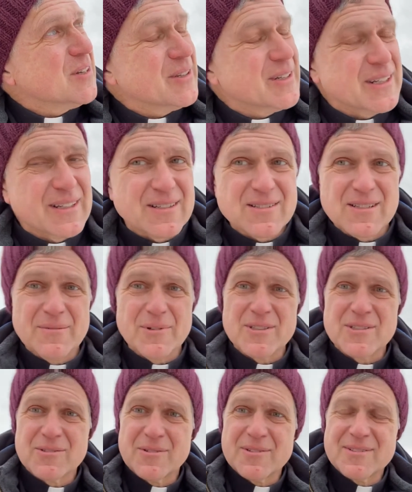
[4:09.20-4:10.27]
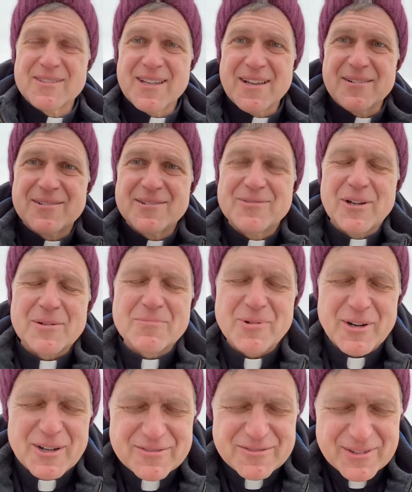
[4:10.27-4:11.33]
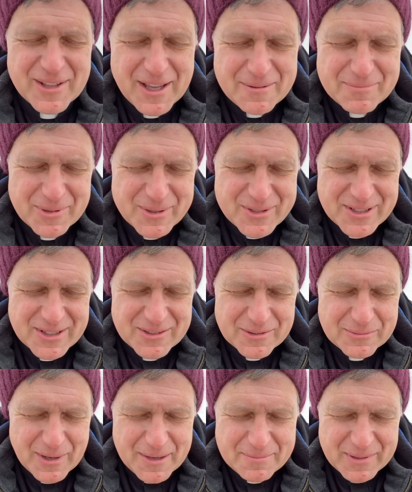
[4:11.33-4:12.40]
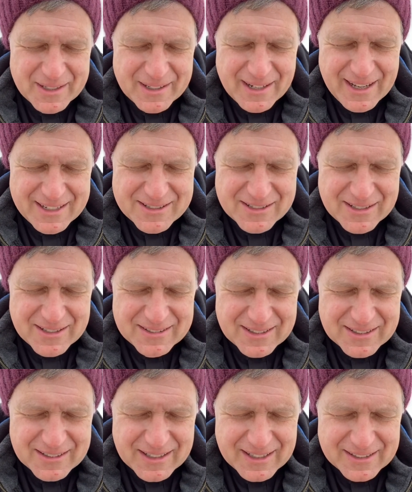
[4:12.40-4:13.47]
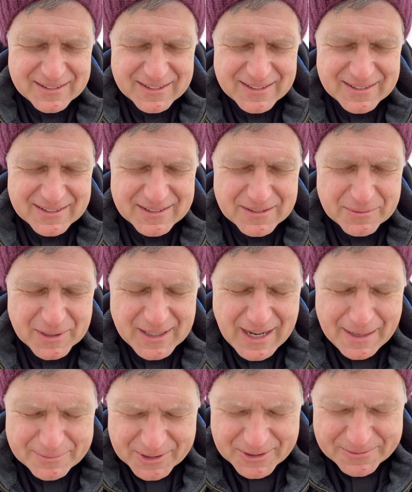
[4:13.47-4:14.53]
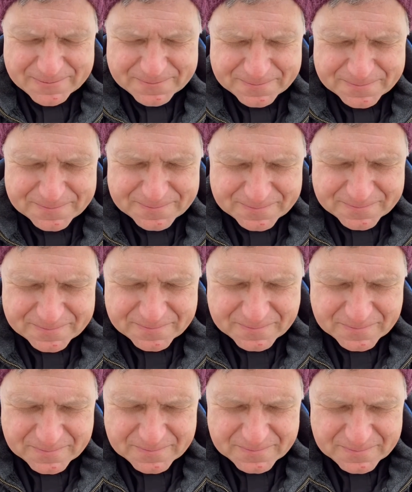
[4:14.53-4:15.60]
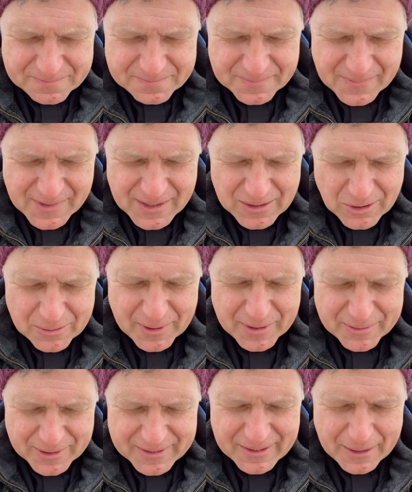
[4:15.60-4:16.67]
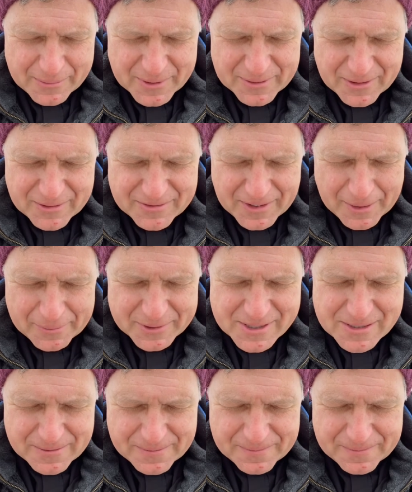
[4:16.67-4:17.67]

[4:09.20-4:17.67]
Get someone, so we say a quick prayer for that person who might be in an accident and needing to be captured. Lord, be with them and their families.